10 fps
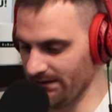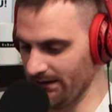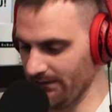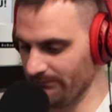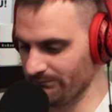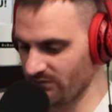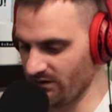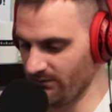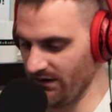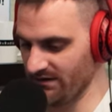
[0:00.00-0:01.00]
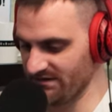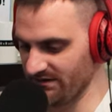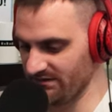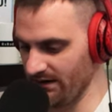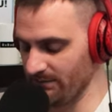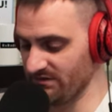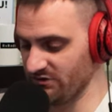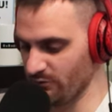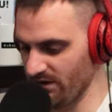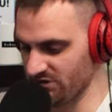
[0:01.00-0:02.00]
um, hemolysis type
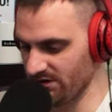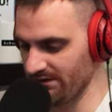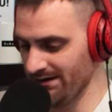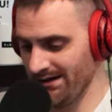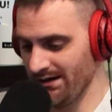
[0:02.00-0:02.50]
situation,